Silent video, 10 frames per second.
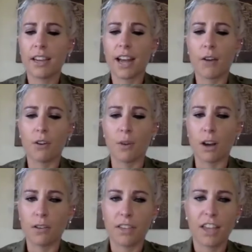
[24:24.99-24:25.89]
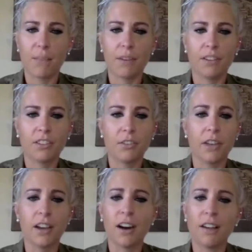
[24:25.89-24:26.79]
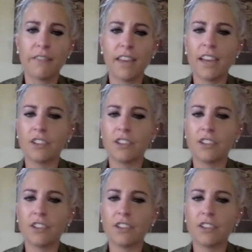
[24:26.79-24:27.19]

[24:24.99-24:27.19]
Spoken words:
for like an hour walk with him, and just go get coffee